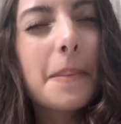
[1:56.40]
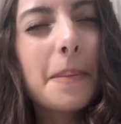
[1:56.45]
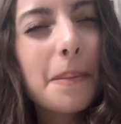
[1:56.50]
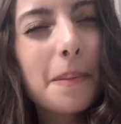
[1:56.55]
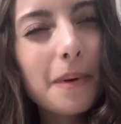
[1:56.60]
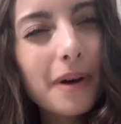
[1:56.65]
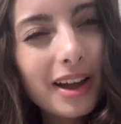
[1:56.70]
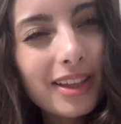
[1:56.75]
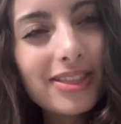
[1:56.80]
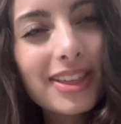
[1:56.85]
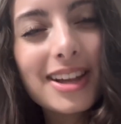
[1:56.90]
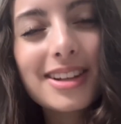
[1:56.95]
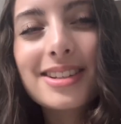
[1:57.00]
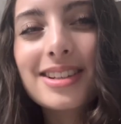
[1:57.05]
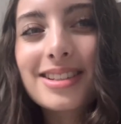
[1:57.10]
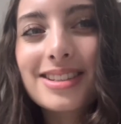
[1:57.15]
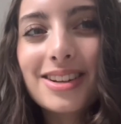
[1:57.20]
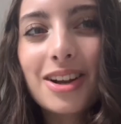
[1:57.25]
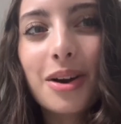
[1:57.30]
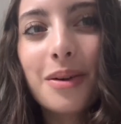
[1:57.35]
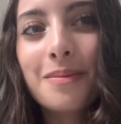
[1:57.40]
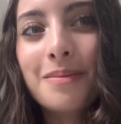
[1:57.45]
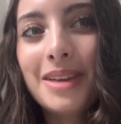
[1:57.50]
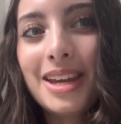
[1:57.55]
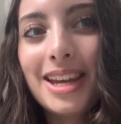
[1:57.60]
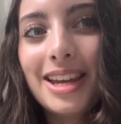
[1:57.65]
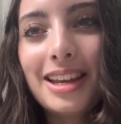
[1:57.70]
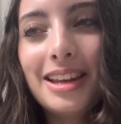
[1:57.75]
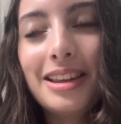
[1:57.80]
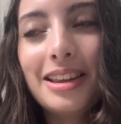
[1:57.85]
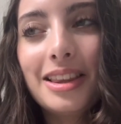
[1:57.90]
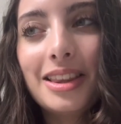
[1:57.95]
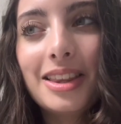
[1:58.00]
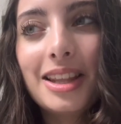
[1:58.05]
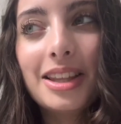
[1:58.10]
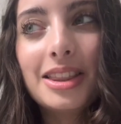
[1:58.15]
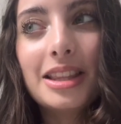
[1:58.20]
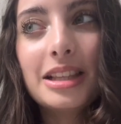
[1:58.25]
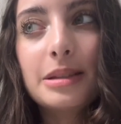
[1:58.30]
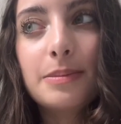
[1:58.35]
but that does not mean
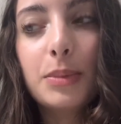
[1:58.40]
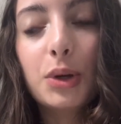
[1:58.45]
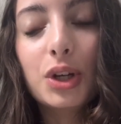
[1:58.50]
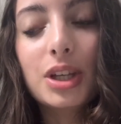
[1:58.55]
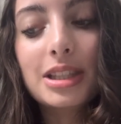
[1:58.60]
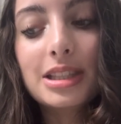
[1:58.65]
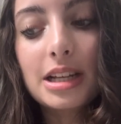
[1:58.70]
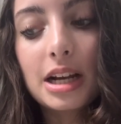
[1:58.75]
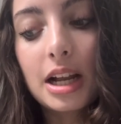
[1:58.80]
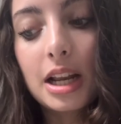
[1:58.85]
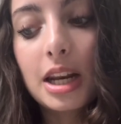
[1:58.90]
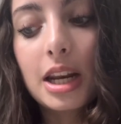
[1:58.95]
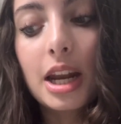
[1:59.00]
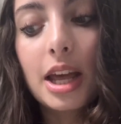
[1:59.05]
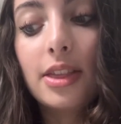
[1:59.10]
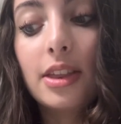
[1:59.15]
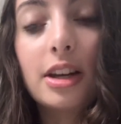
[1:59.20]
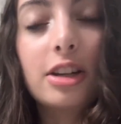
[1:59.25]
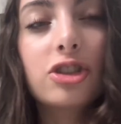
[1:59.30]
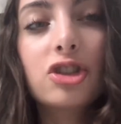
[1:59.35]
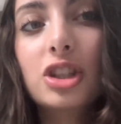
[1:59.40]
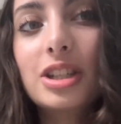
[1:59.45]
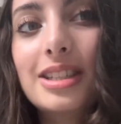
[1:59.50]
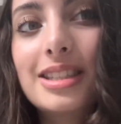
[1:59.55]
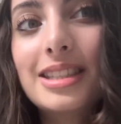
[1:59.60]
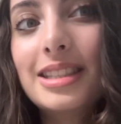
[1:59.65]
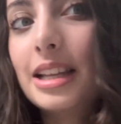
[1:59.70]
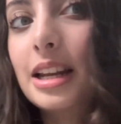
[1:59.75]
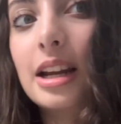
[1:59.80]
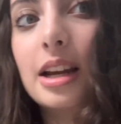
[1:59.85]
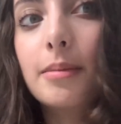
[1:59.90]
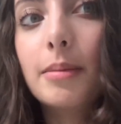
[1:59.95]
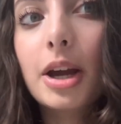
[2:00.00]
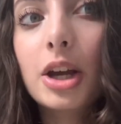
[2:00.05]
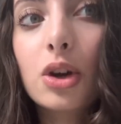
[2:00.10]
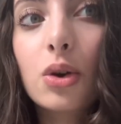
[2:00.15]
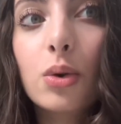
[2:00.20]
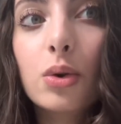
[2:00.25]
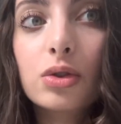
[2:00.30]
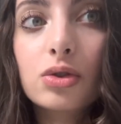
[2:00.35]
that this book is done and that it's just sitting in
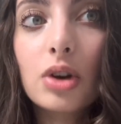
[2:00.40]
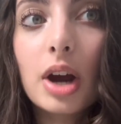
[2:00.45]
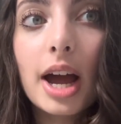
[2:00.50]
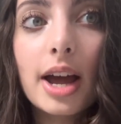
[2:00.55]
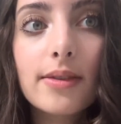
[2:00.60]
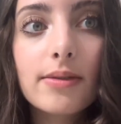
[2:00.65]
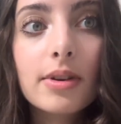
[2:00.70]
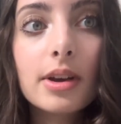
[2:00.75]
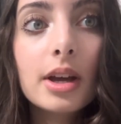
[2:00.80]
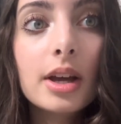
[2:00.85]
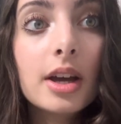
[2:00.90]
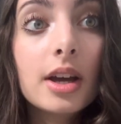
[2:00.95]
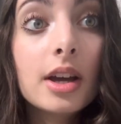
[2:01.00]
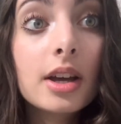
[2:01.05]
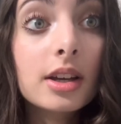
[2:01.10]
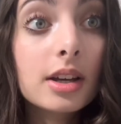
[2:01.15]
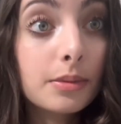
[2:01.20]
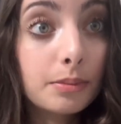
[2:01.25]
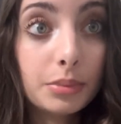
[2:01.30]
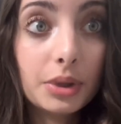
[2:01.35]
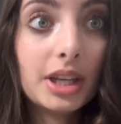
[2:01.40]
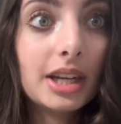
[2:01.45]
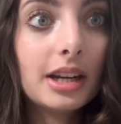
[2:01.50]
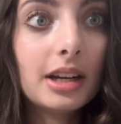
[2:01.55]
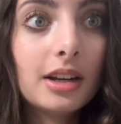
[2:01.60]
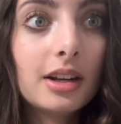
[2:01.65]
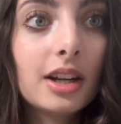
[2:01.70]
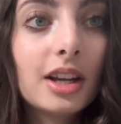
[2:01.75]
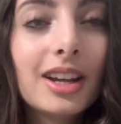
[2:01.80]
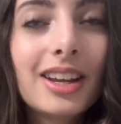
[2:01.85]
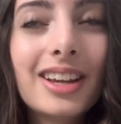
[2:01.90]
my Google Drive, completed.